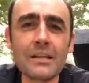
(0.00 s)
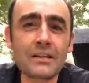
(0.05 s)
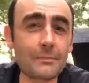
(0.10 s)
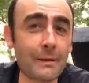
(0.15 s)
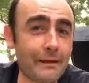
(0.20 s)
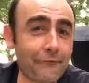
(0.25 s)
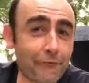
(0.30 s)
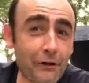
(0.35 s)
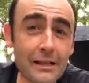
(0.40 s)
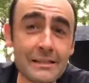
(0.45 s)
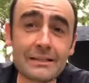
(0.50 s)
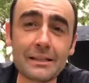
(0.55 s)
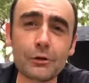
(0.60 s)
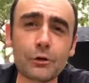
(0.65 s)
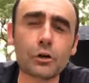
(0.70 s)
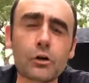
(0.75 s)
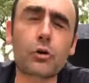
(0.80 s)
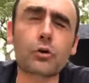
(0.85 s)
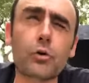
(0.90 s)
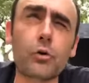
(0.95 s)
to my friends
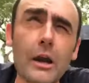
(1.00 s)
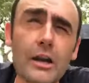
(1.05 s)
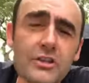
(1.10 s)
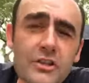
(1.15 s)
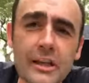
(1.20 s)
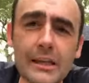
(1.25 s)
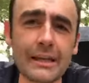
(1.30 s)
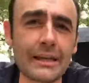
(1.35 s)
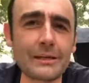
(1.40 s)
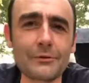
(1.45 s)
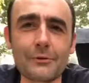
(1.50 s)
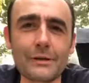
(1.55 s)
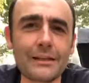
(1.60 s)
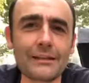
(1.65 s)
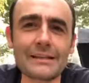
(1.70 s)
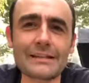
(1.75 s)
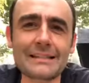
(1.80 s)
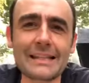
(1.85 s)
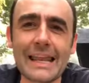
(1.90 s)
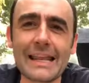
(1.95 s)
who are crushing it in
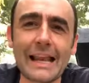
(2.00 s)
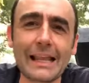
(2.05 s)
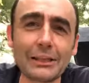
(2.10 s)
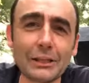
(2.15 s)
real estate.